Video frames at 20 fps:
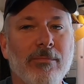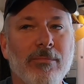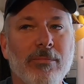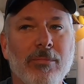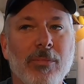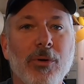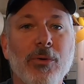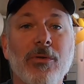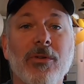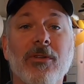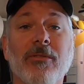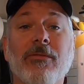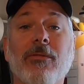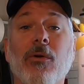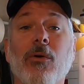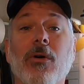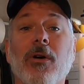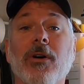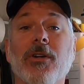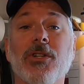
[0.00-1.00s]
brut de
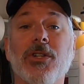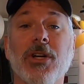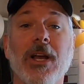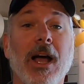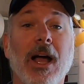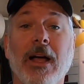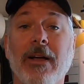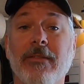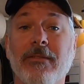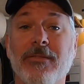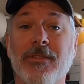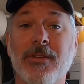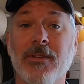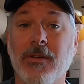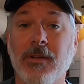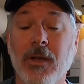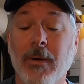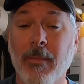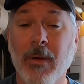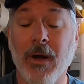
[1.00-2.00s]
forge knives
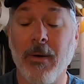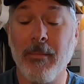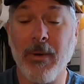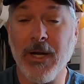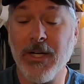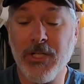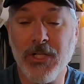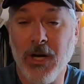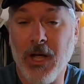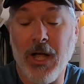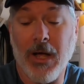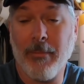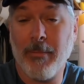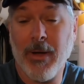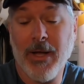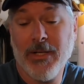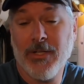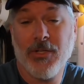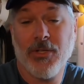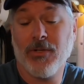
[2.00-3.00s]
come out of my shop.
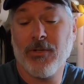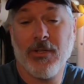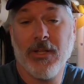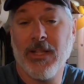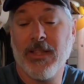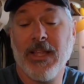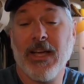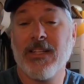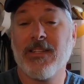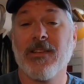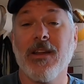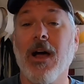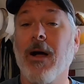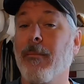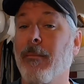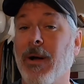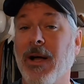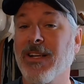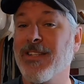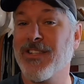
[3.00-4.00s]
I just, that's
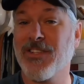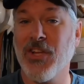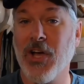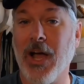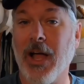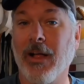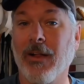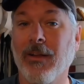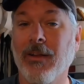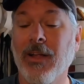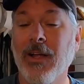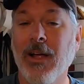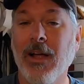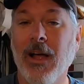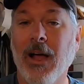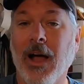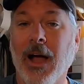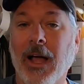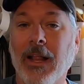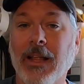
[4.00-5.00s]
not my style.
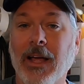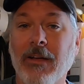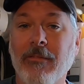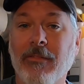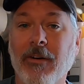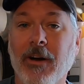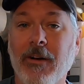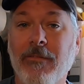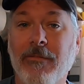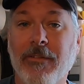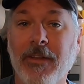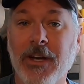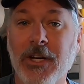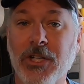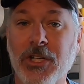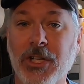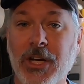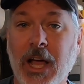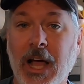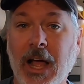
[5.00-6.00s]
I like very
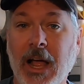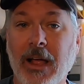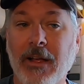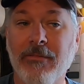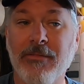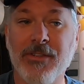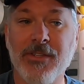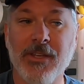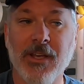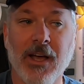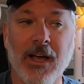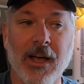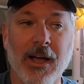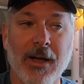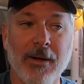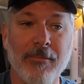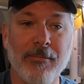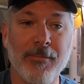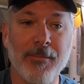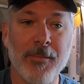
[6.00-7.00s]
finished knives.
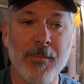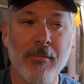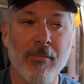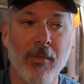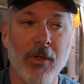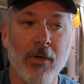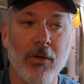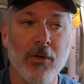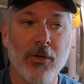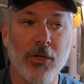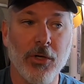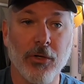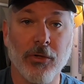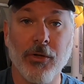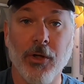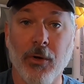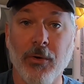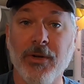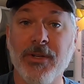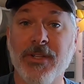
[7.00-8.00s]
Um, you'll
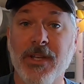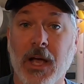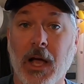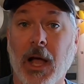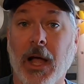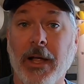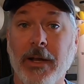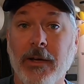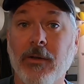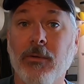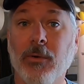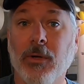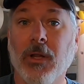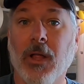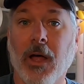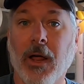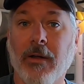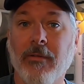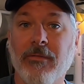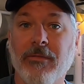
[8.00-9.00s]
notice I do a
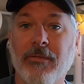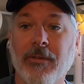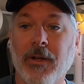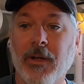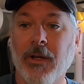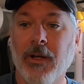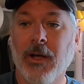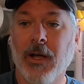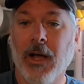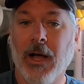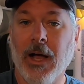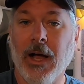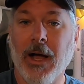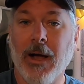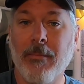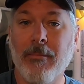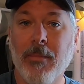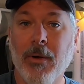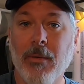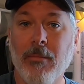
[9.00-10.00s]
lot of
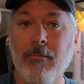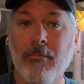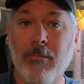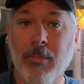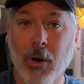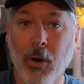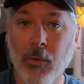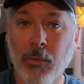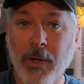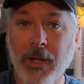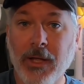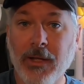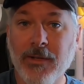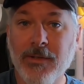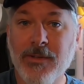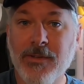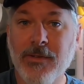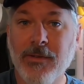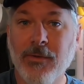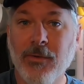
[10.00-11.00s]
um,
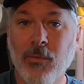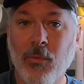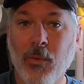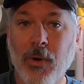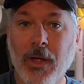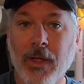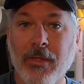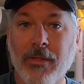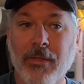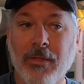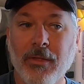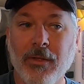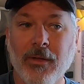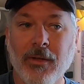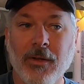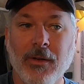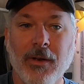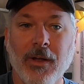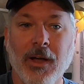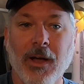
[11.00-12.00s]
Bowies with
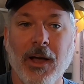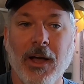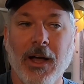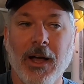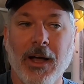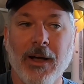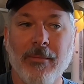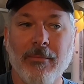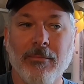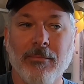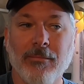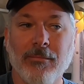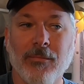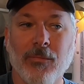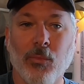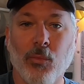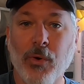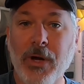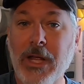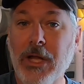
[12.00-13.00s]
um,
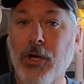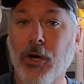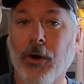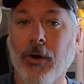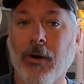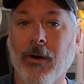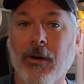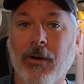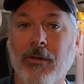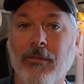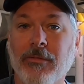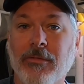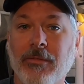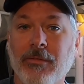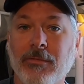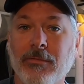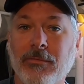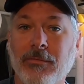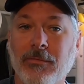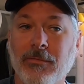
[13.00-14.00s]
recurve,
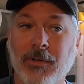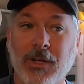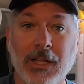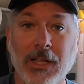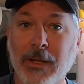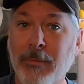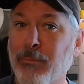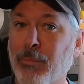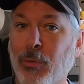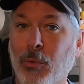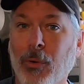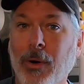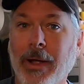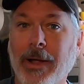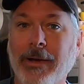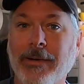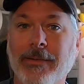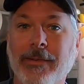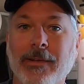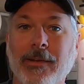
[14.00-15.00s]
clip
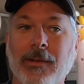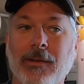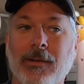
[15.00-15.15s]
point,